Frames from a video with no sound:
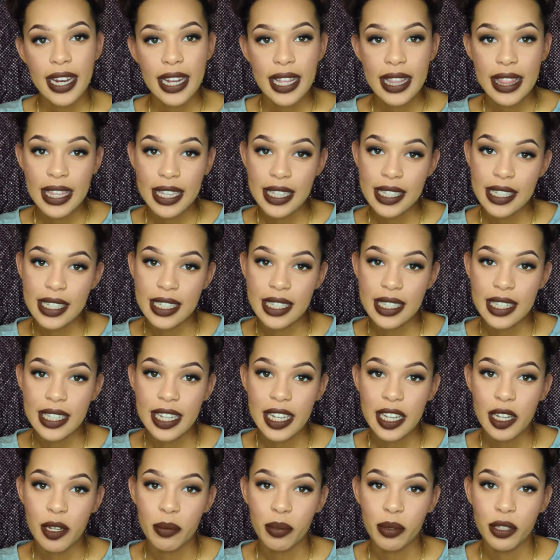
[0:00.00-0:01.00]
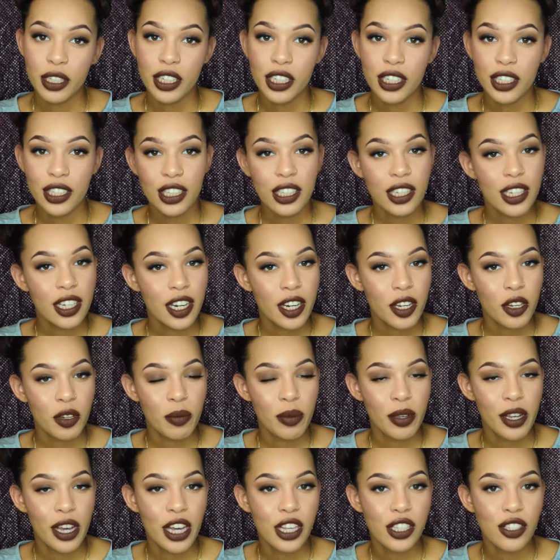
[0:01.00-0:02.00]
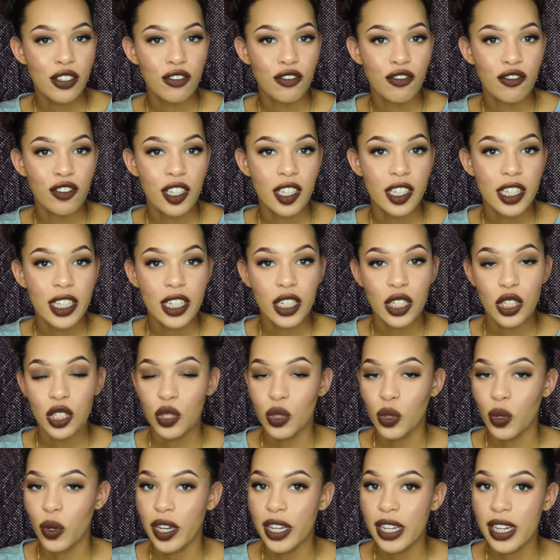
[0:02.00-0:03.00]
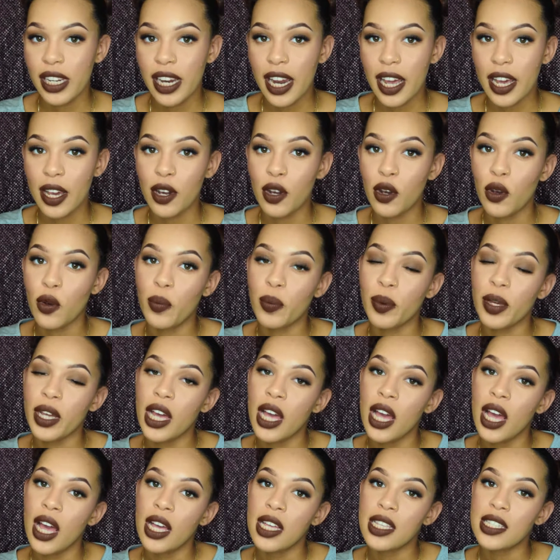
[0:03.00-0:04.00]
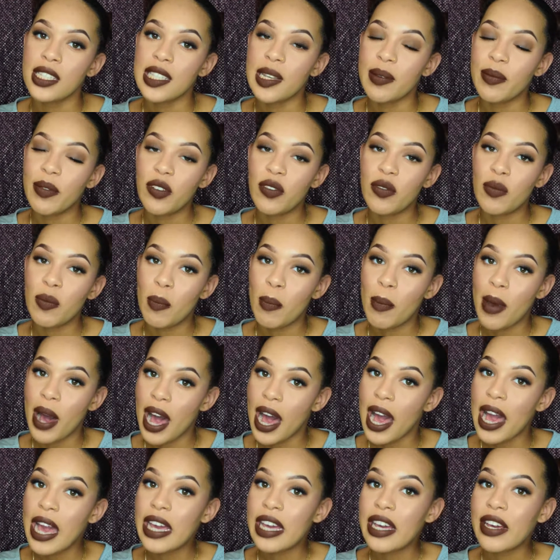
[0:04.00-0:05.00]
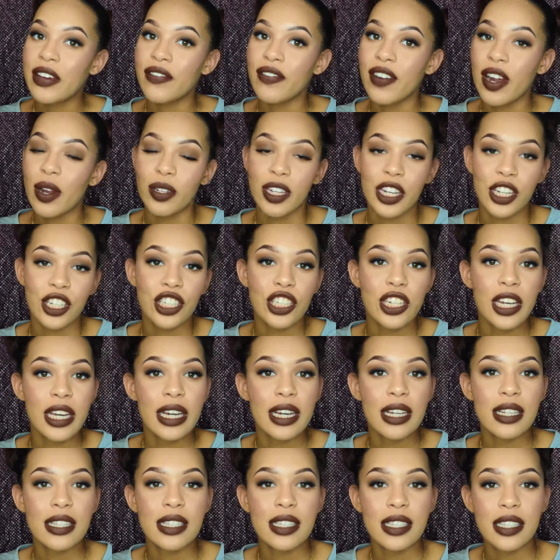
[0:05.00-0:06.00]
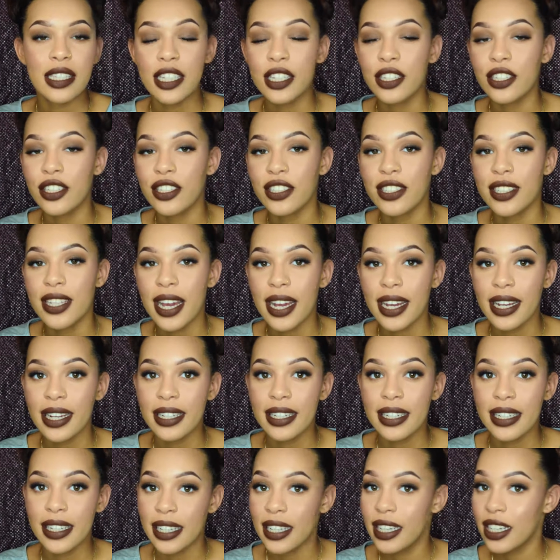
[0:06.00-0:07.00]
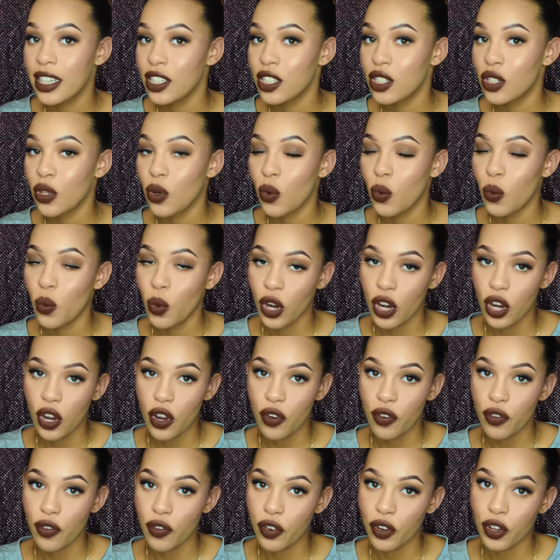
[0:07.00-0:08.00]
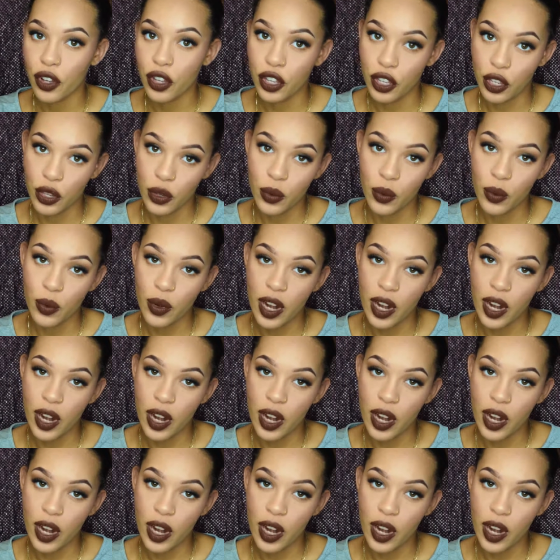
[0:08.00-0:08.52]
This is the completed look, and I hope you guys really enjoyed, and I hope some of my foundation and concealer techniques work for you.